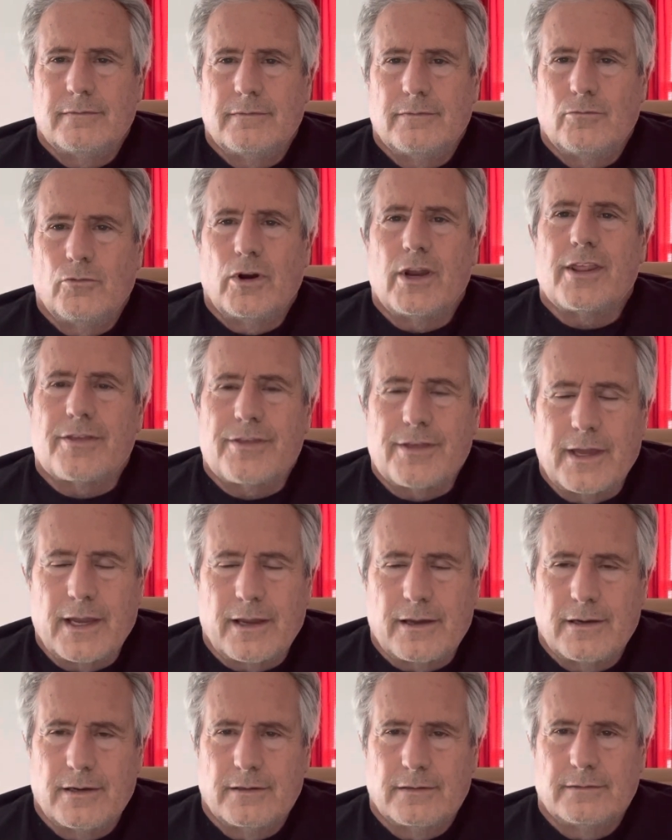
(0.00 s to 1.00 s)
What do you
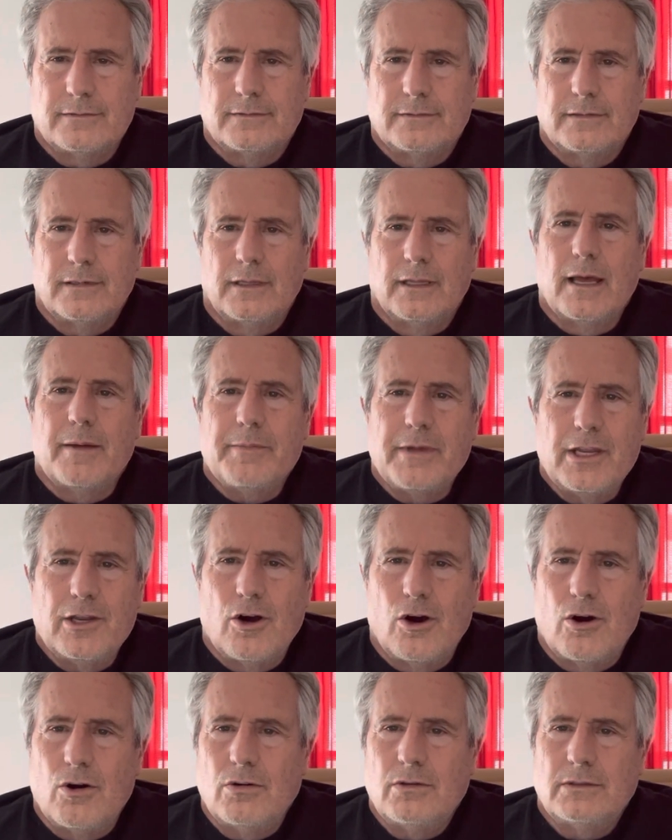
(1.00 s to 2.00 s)
think? Let me
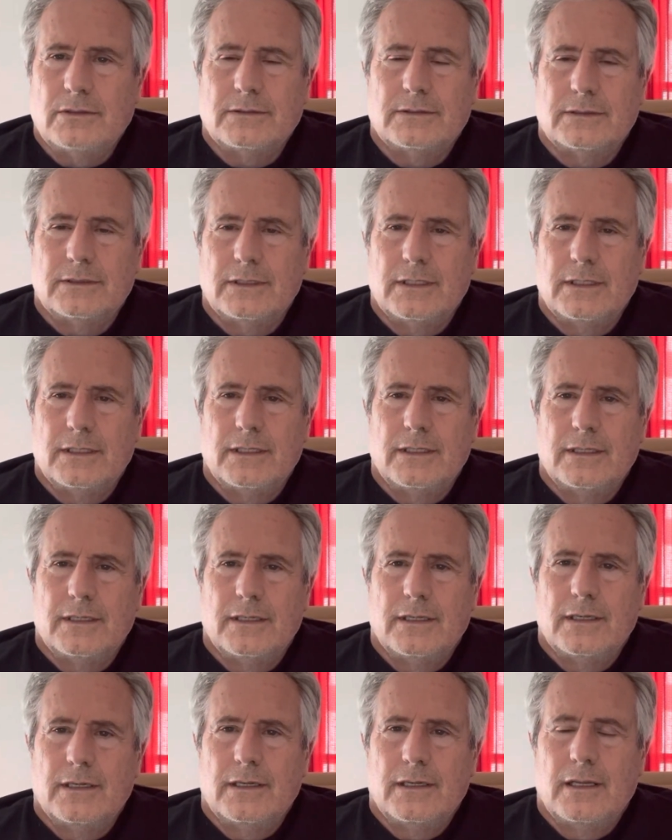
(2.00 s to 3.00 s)
know.
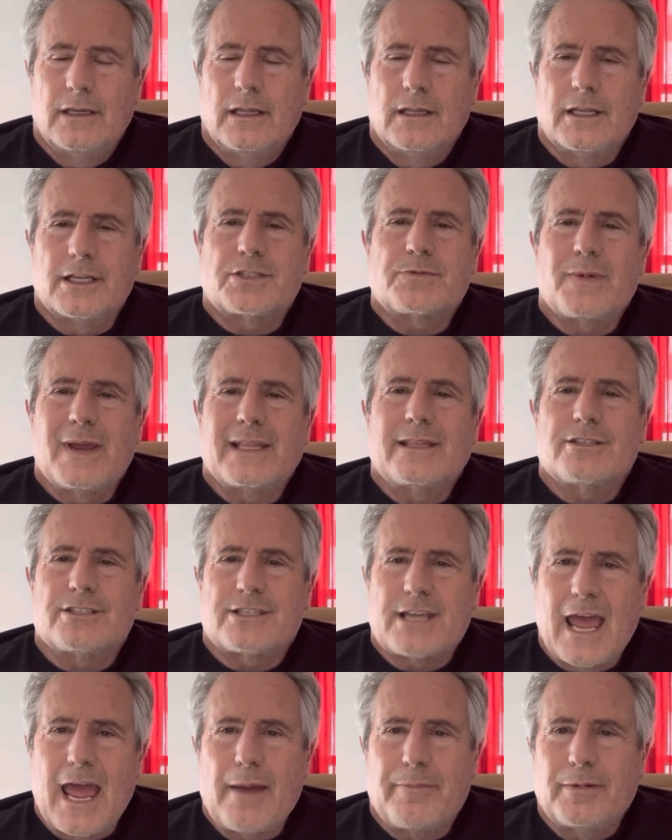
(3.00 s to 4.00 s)
Let's make this
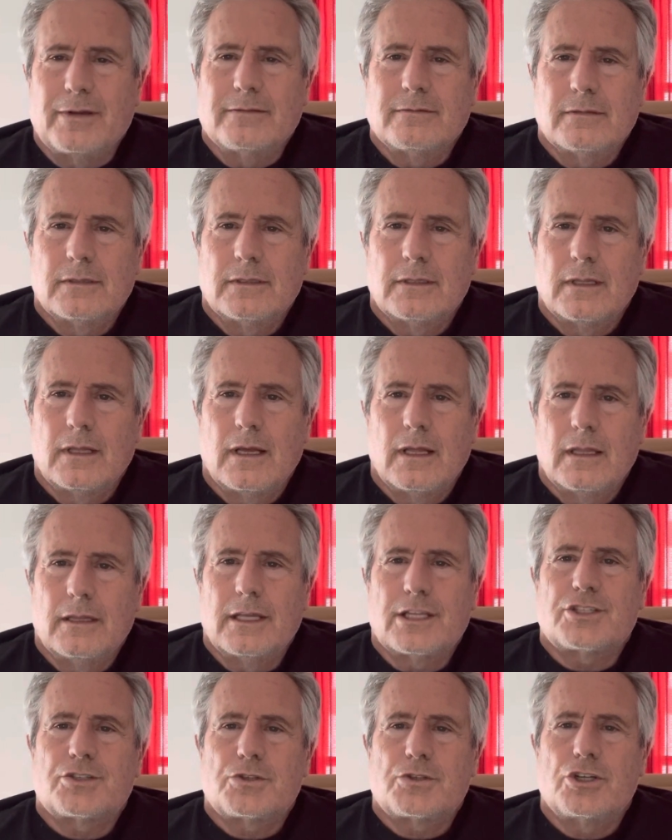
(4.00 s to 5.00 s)
happen.
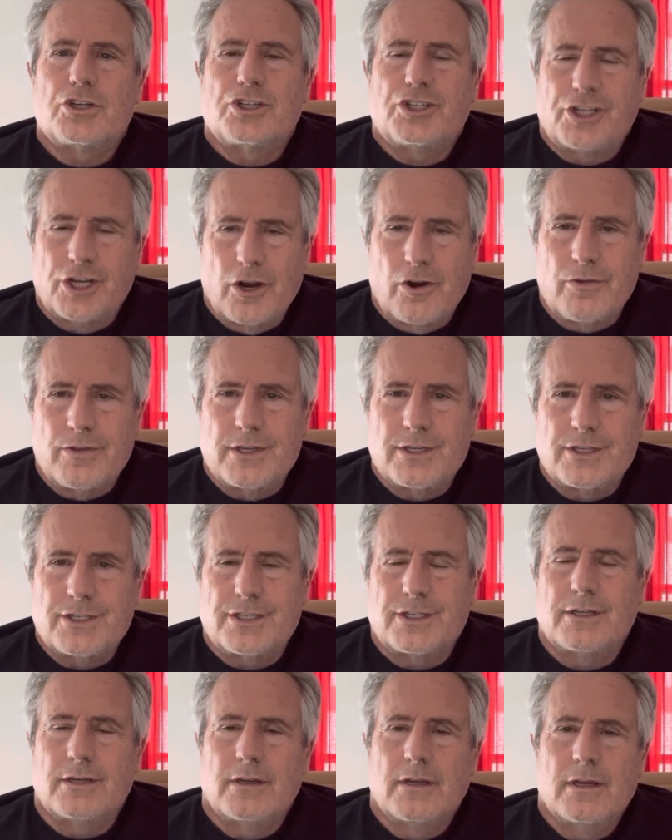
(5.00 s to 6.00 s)
Let's share
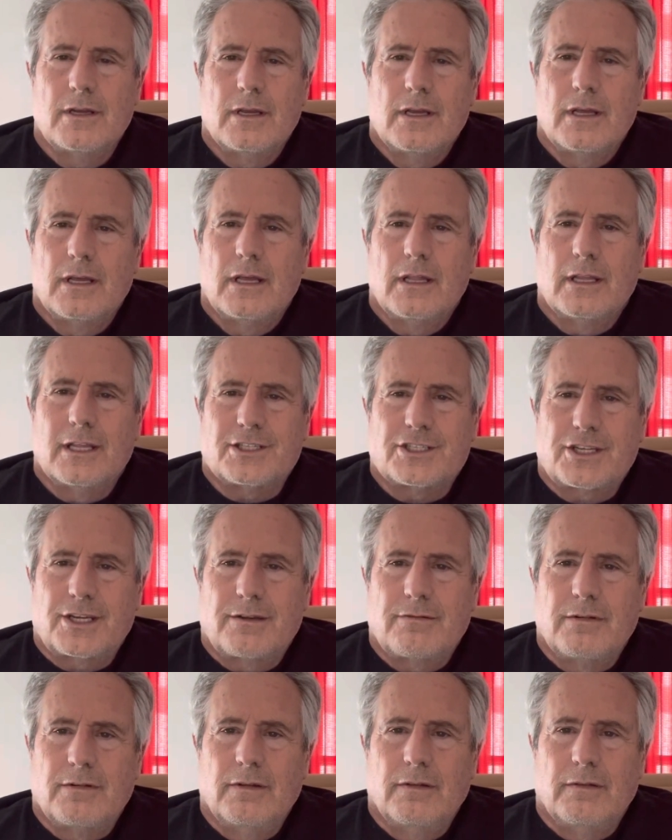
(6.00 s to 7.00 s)
this. Let's
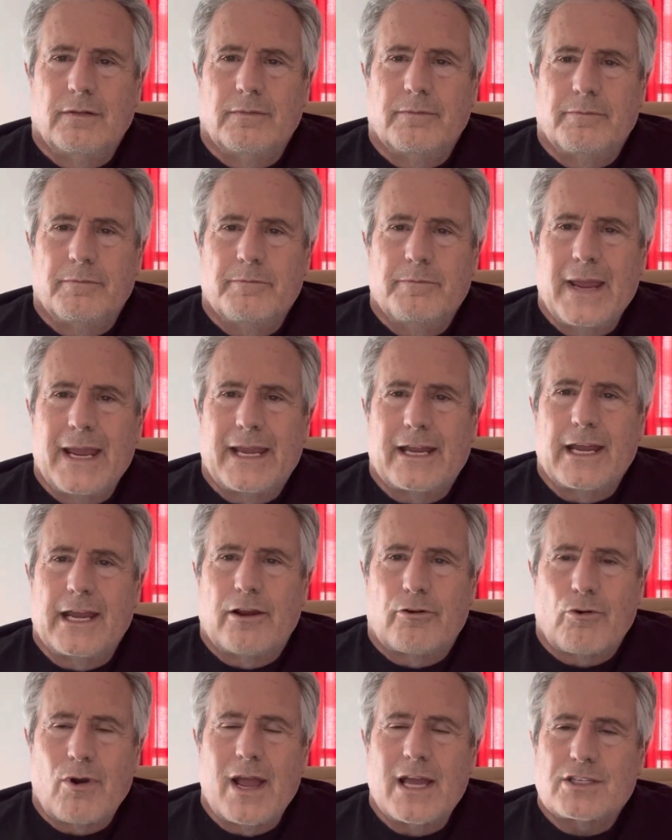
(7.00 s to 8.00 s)
make a
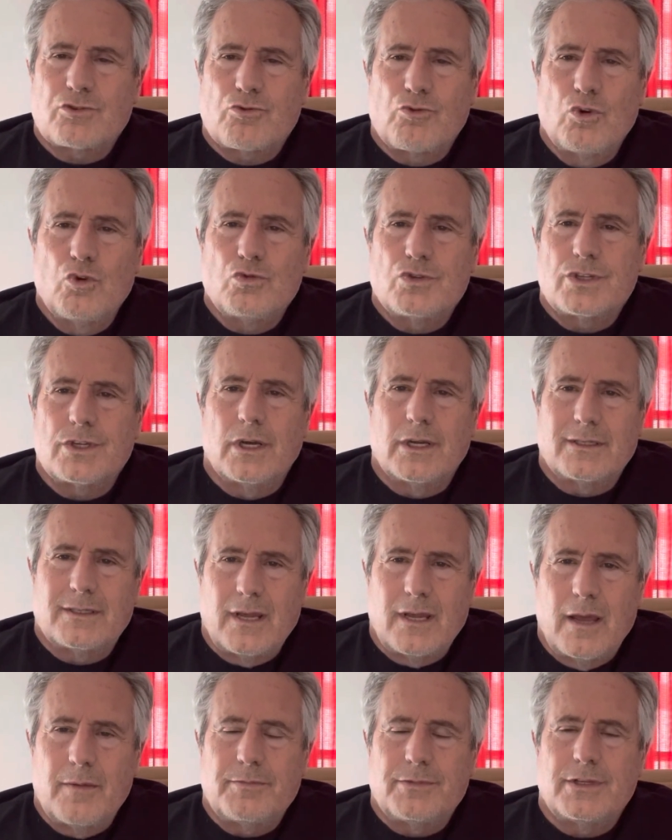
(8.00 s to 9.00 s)
grassroots
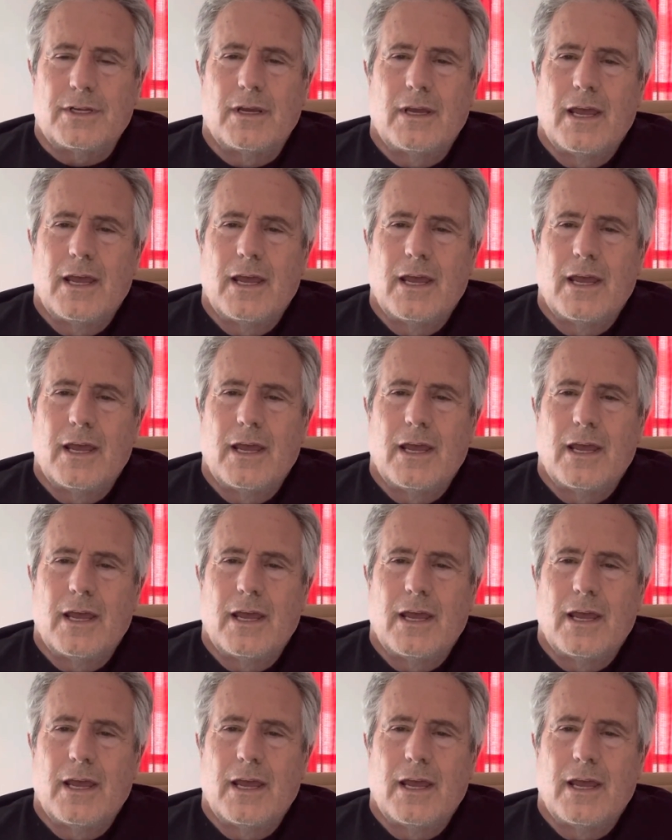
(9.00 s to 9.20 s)
attempt